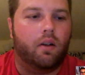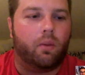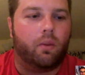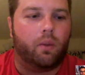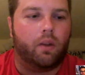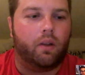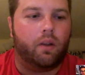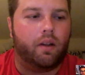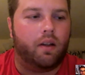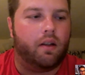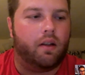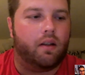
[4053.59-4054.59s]
reel it
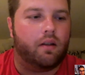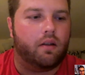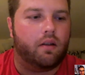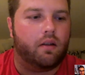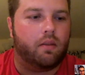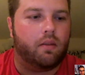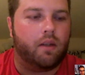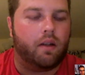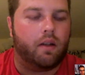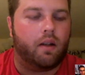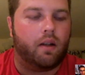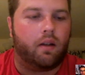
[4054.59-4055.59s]
in and, and
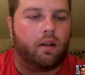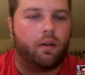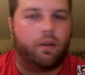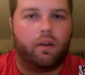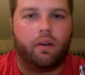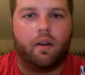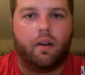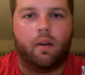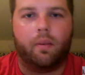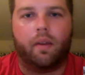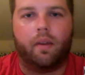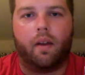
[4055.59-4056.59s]
being out there will certainly
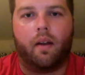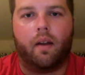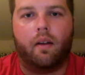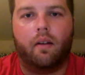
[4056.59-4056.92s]
help with that.